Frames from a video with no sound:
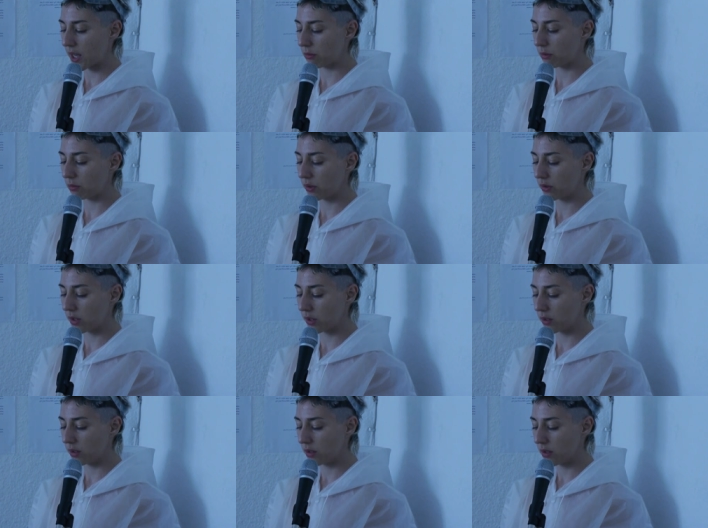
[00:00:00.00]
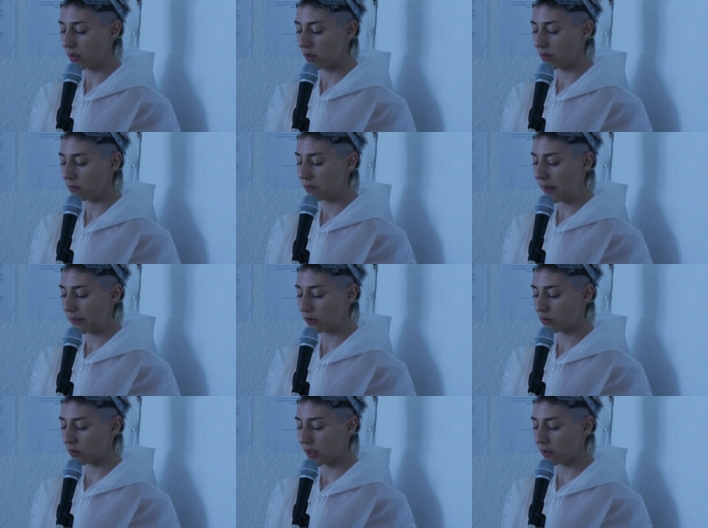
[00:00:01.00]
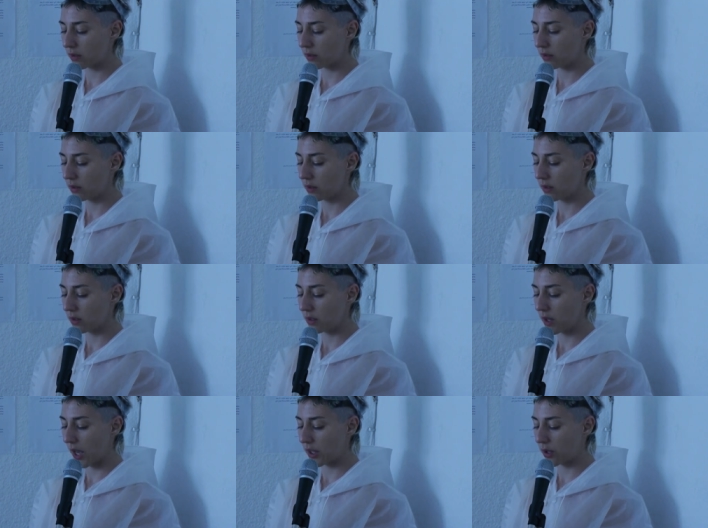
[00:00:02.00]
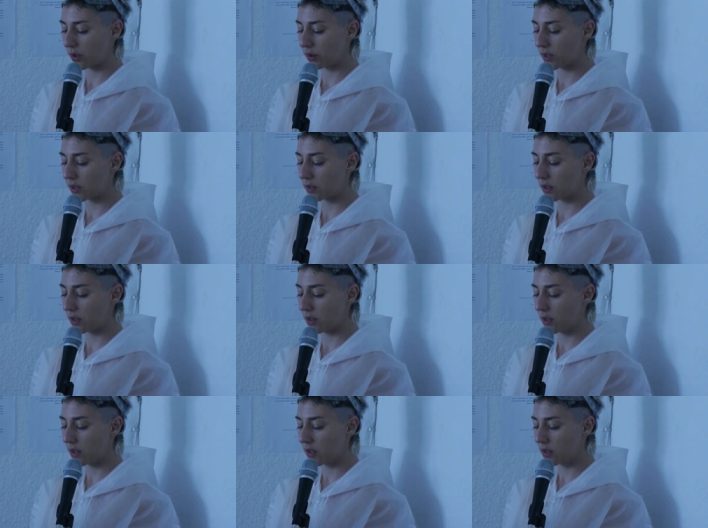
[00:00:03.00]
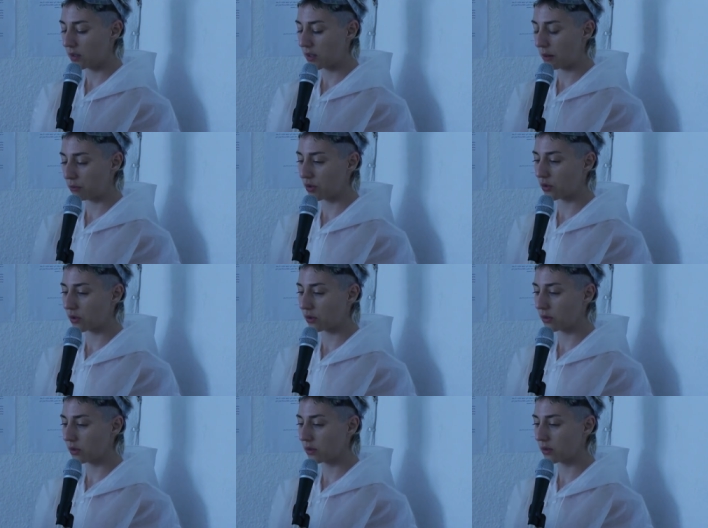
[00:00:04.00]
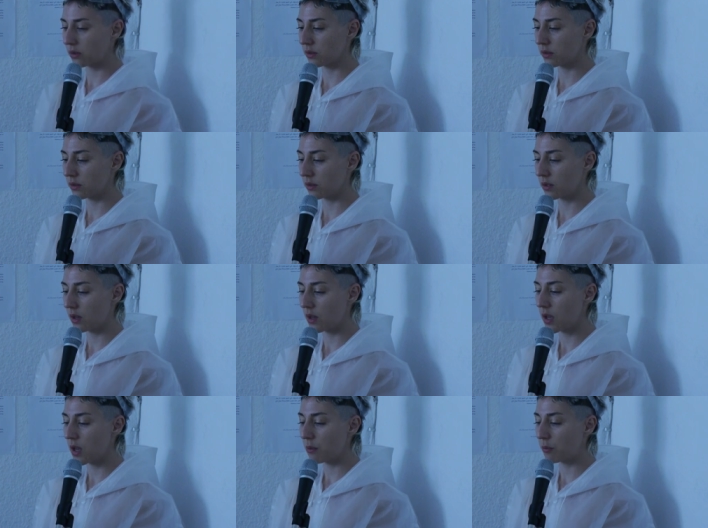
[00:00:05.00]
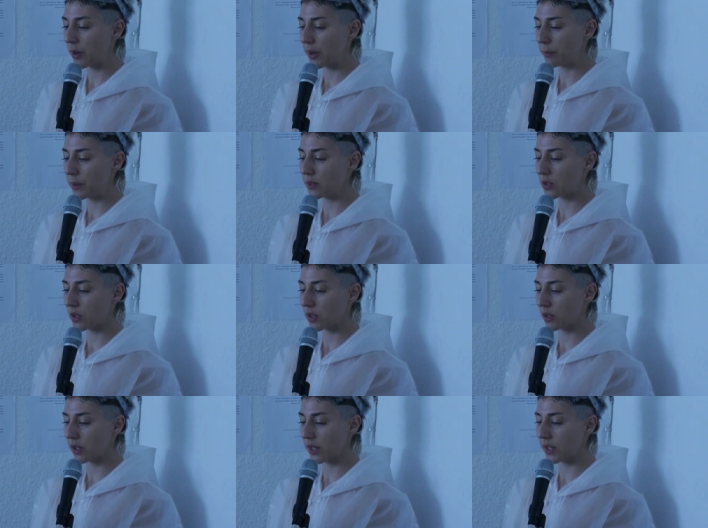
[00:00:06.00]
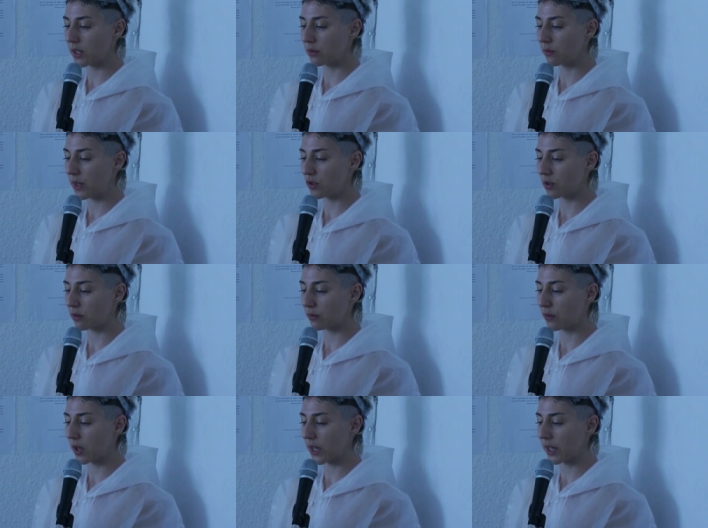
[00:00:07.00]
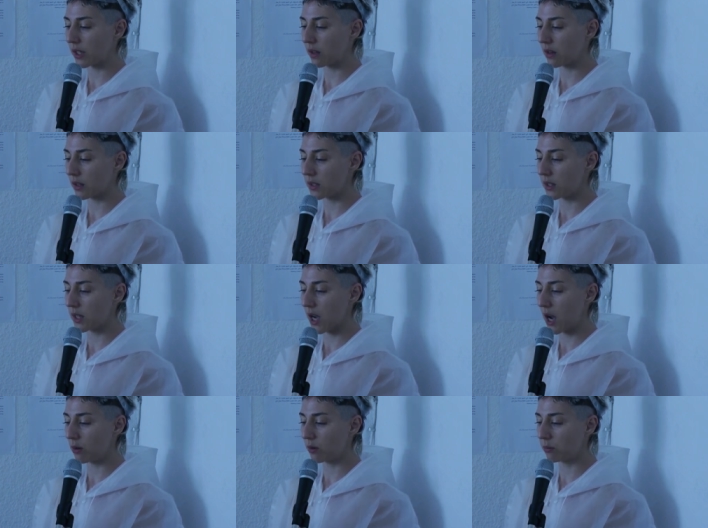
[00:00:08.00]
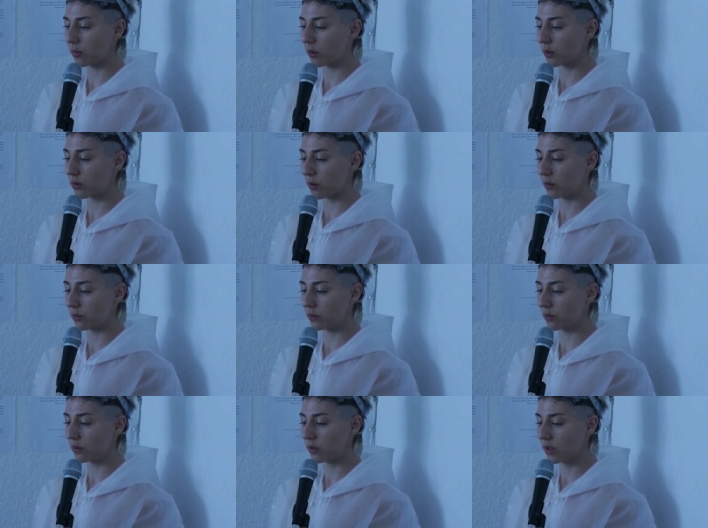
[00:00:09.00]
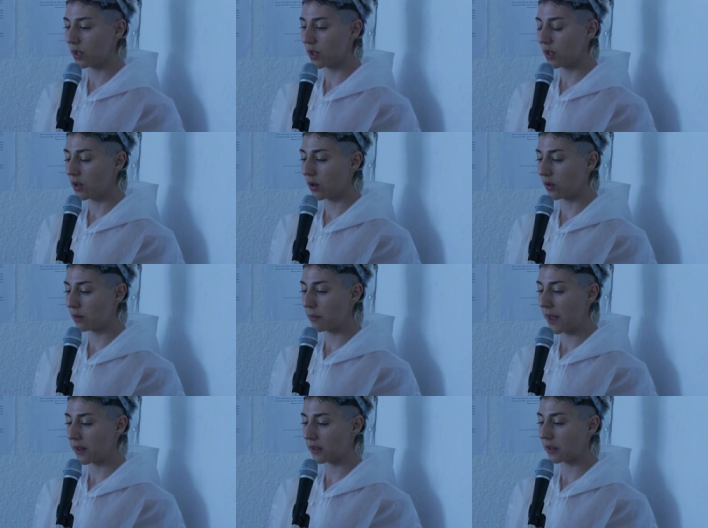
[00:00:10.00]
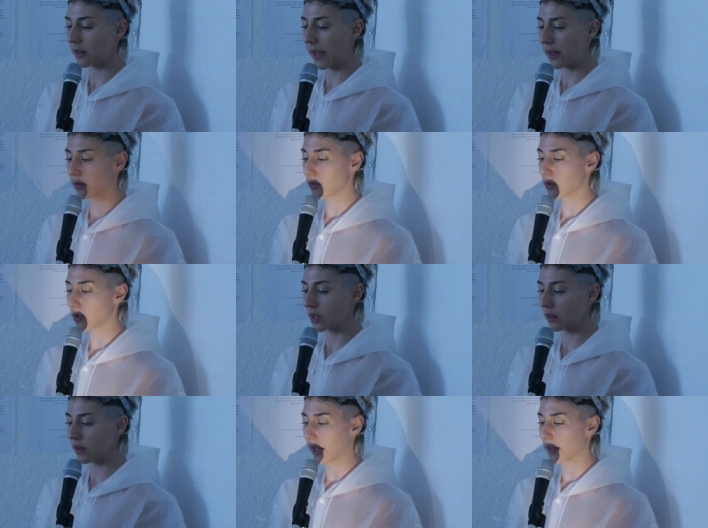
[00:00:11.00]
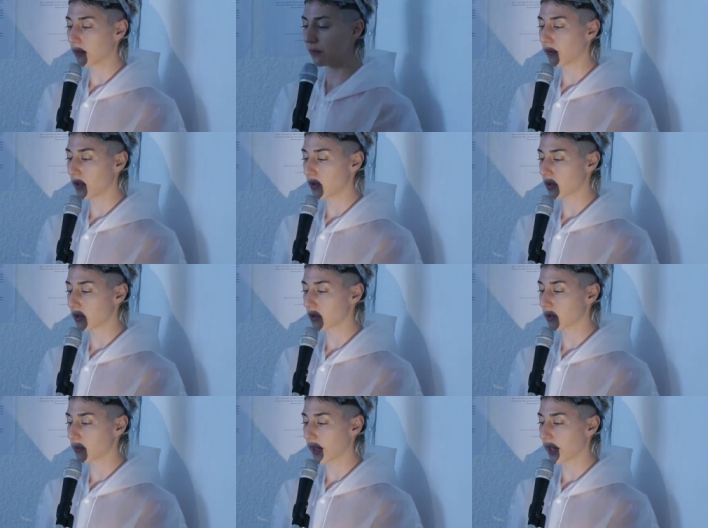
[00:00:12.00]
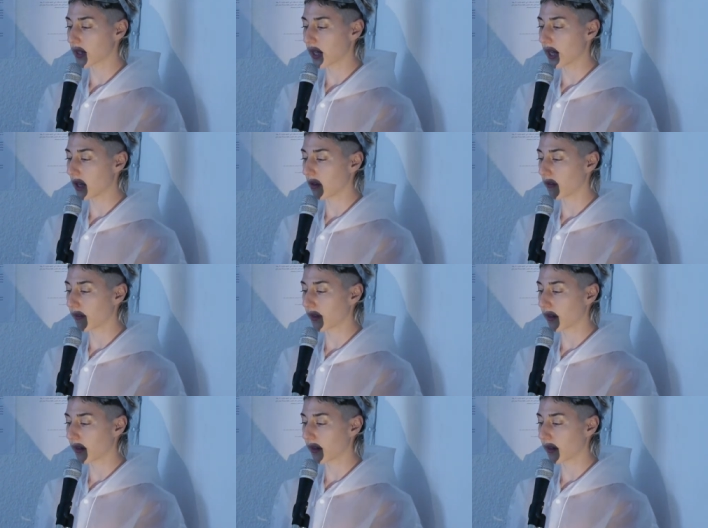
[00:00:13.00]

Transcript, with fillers: capability, penetrator, accuracy, temperature, Barbie Starlight Adventure Flying RC Hoverboard Drone. Automatic lounge and land features make takeoff